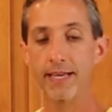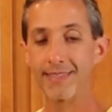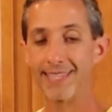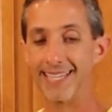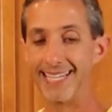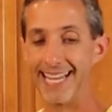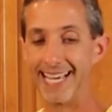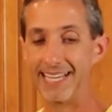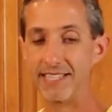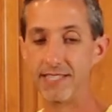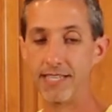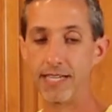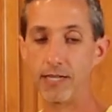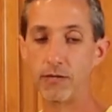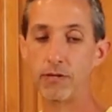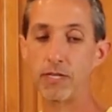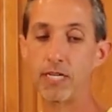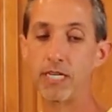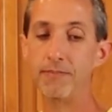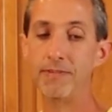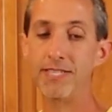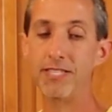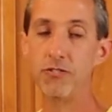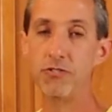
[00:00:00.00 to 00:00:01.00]
The next thing we're
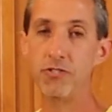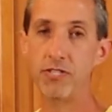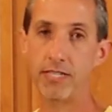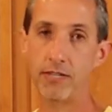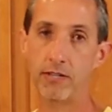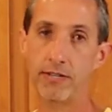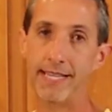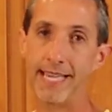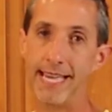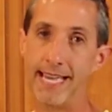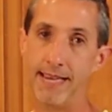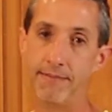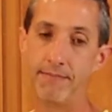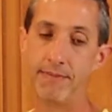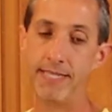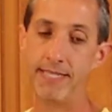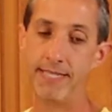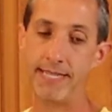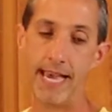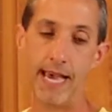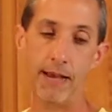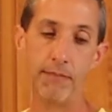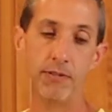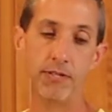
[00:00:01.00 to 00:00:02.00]
going to be using are Camden
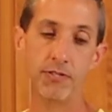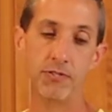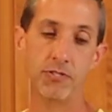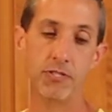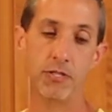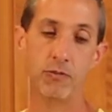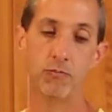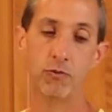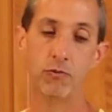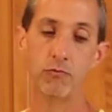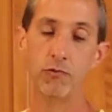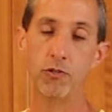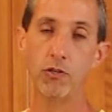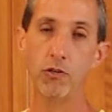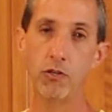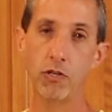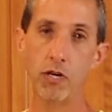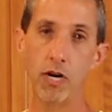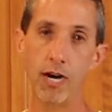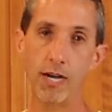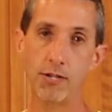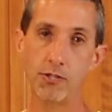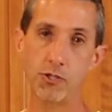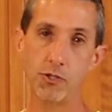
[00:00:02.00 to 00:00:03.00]
tablets, and we're real
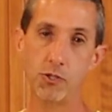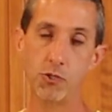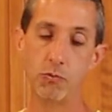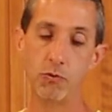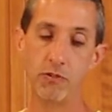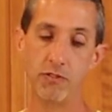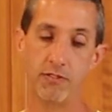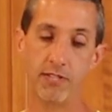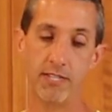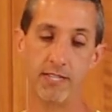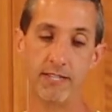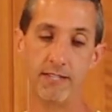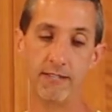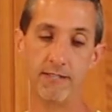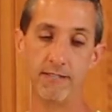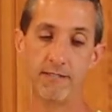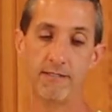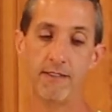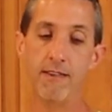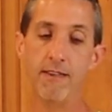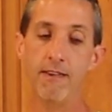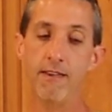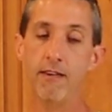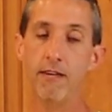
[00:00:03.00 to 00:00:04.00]
cautious with
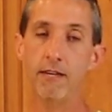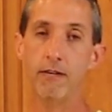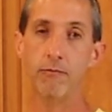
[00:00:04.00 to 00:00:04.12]
these.